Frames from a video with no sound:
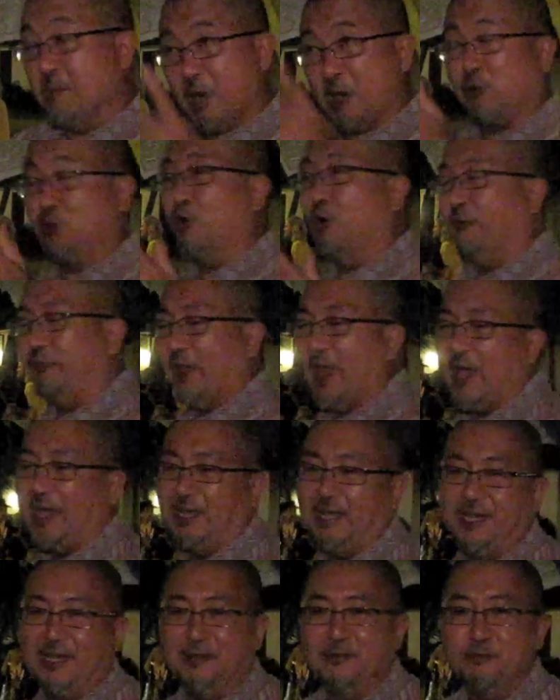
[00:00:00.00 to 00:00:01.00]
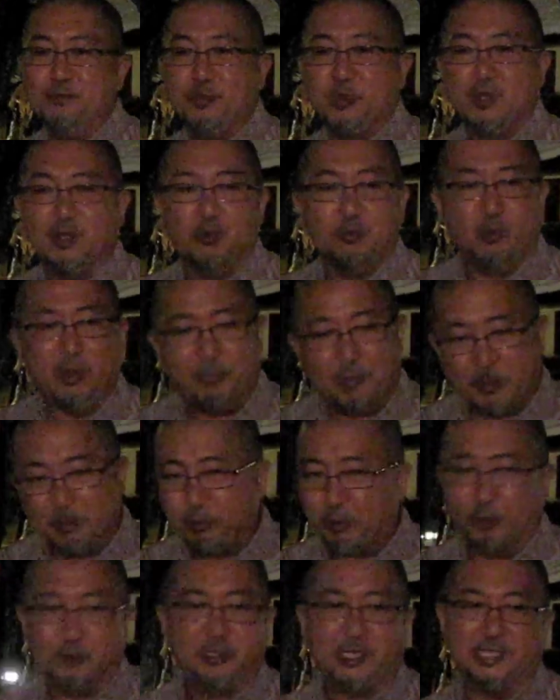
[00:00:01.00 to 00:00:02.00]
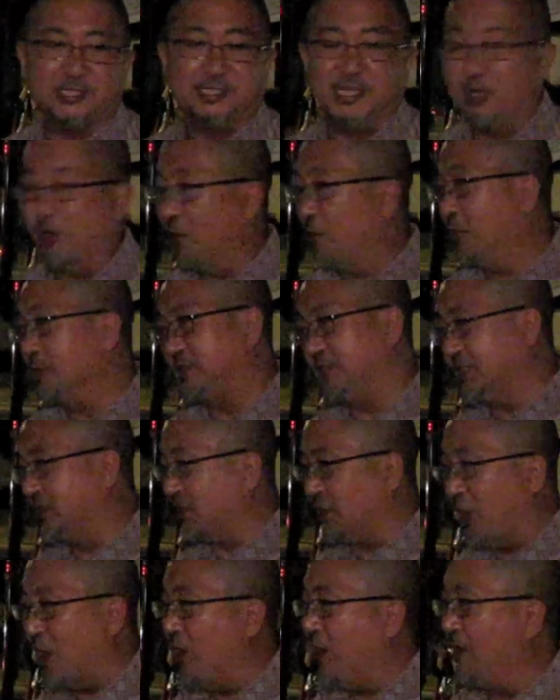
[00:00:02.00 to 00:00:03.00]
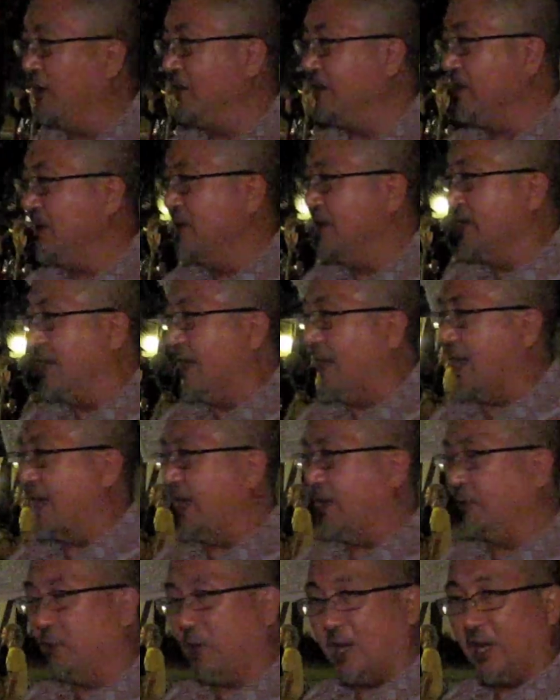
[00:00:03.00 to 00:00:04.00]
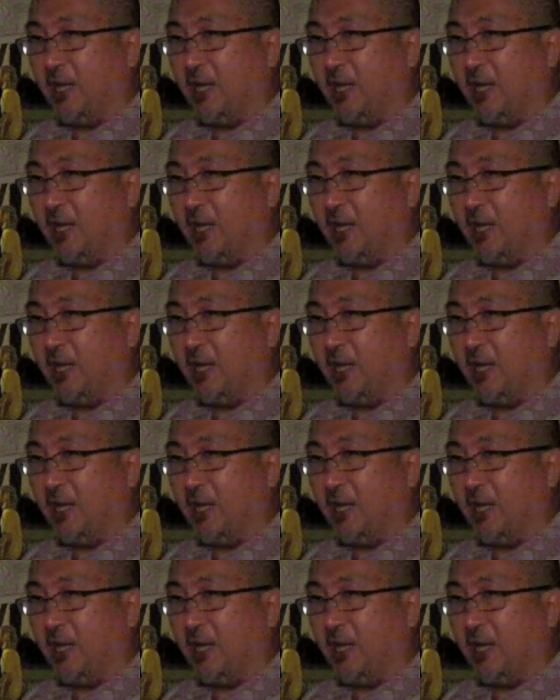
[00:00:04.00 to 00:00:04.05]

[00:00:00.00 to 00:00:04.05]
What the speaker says: Makua Valley, we've been protesting almost as long. And